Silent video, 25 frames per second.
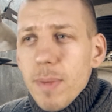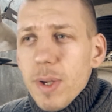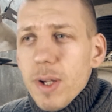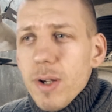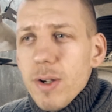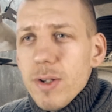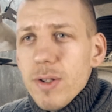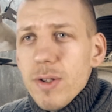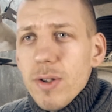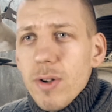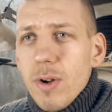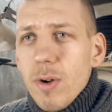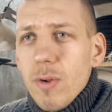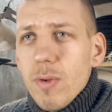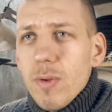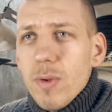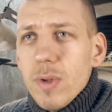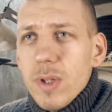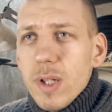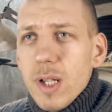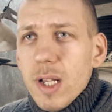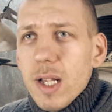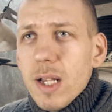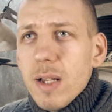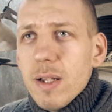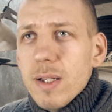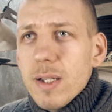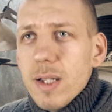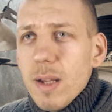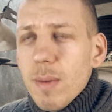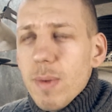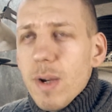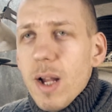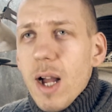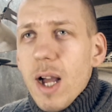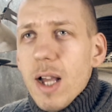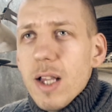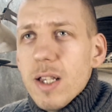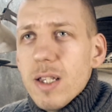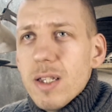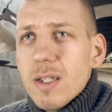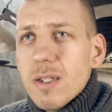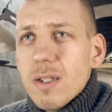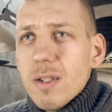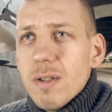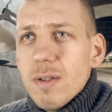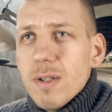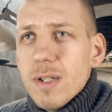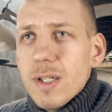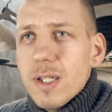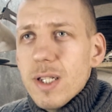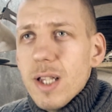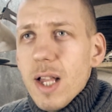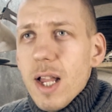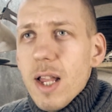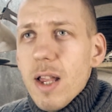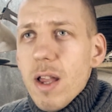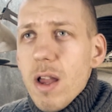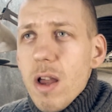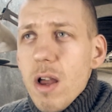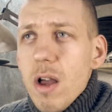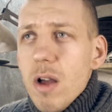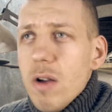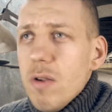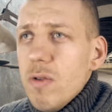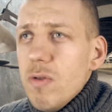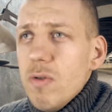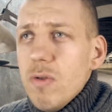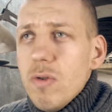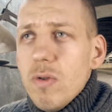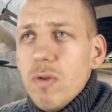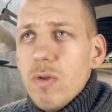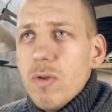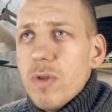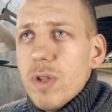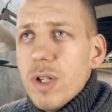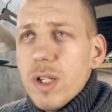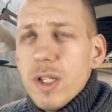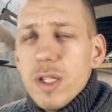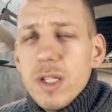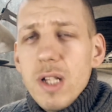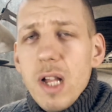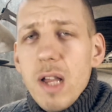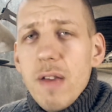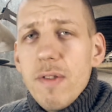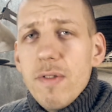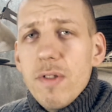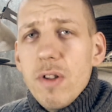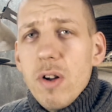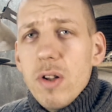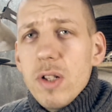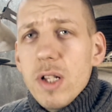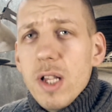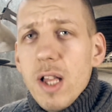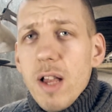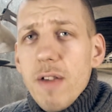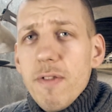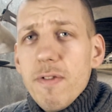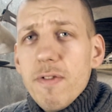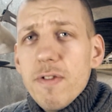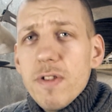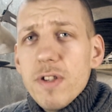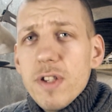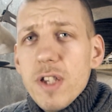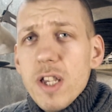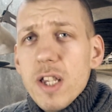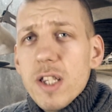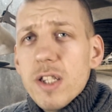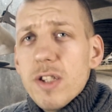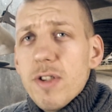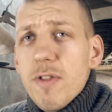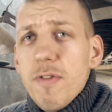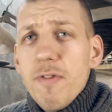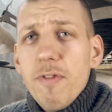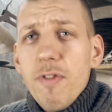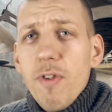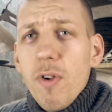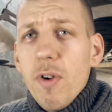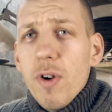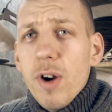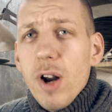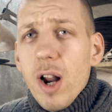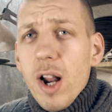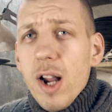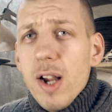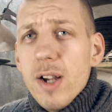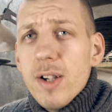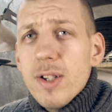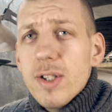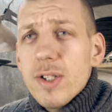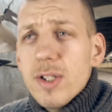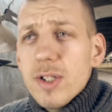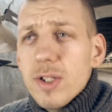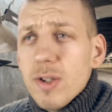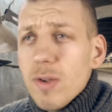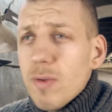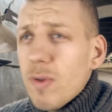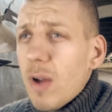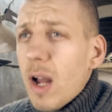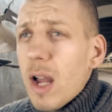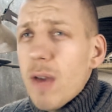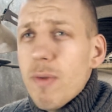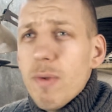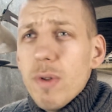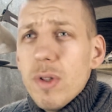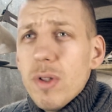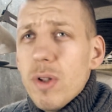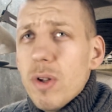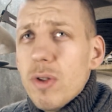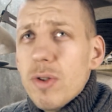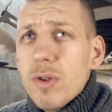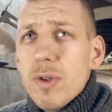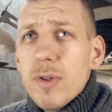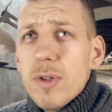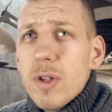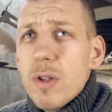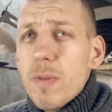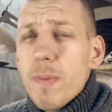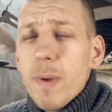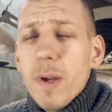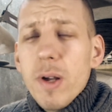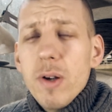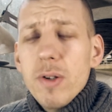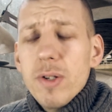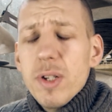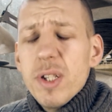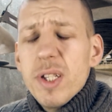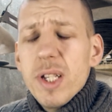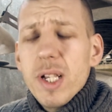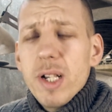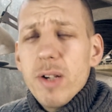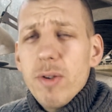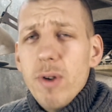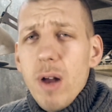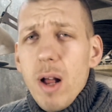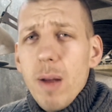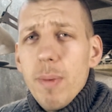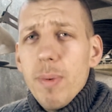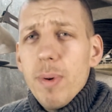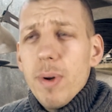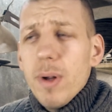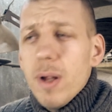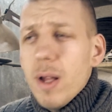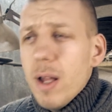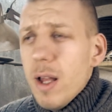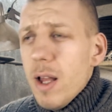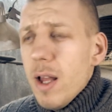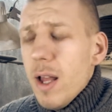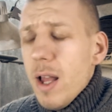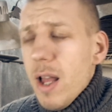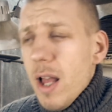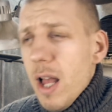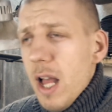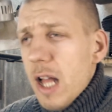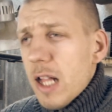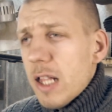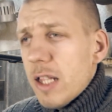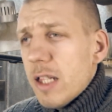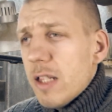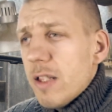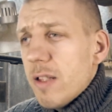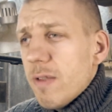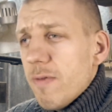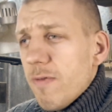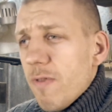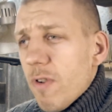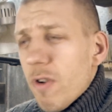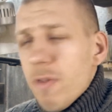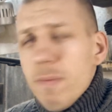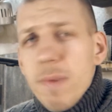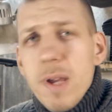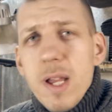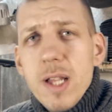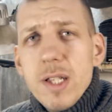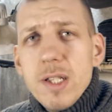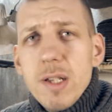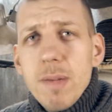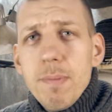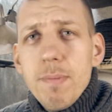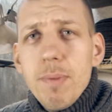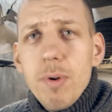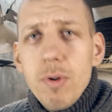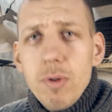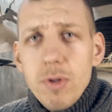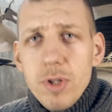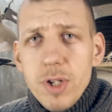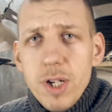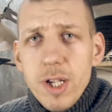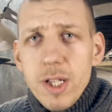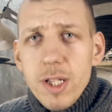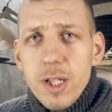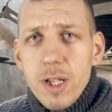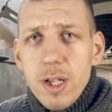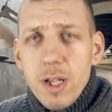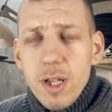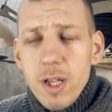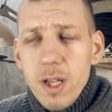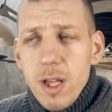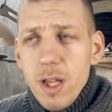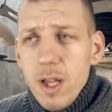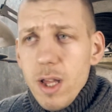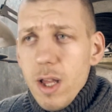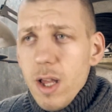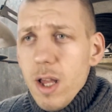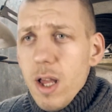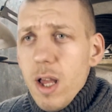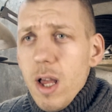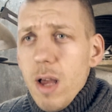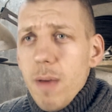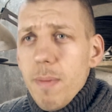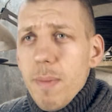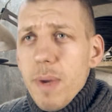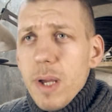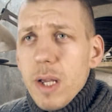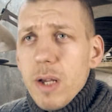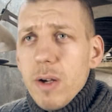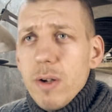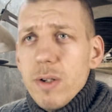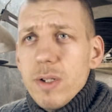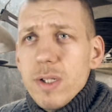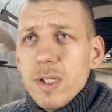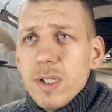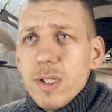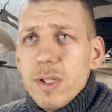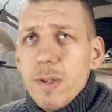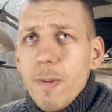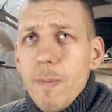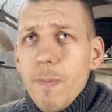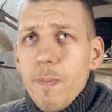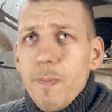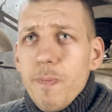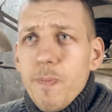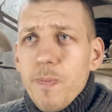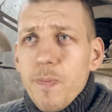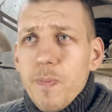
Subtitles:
because, you know, some guys say, ooh, this knife don't have 64 hertz, so I will not use it because it's a crap. And for me, it's a bullshit, because,